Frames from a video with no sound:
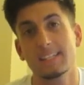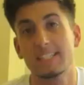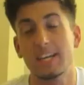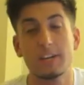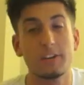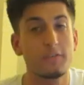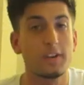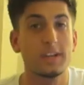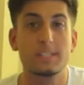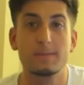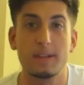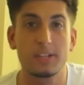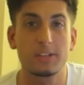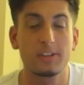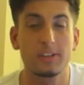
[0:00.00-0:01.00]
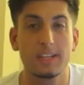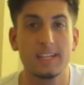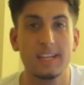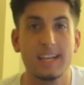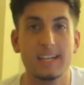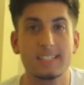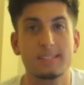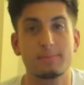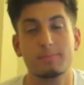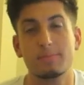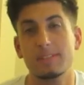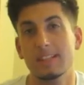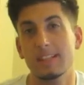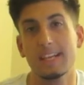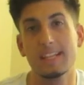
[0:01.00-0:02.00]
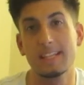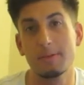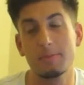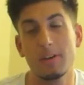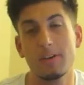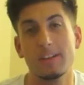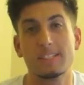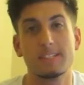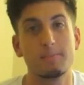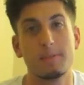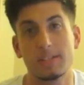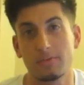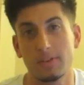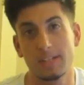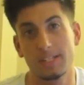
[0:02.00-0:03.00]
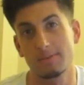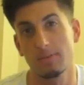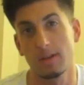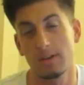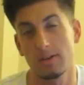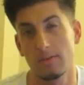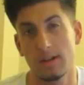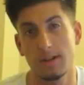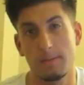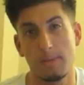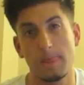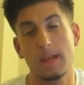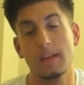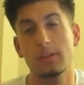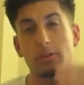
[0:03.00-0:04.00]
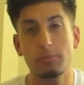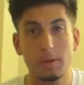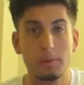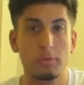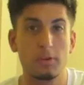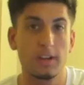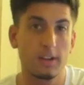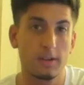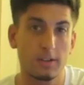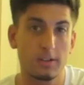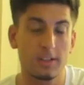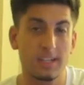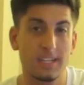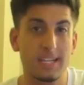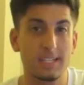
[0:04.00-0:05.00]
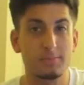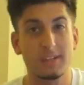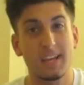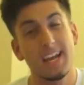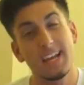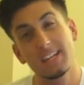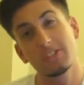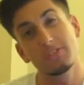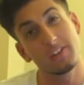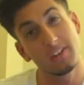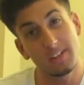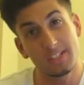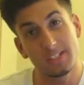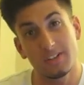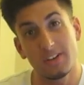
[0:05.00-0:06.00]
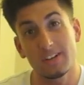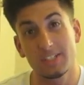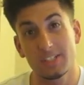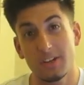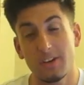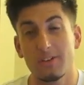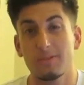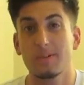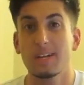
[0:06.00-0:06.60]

Tell your friends about the cookie dance let them know that's the best way to spread it around. Let new people hear the cookie dance. But hey, did you hear this song? It's dope.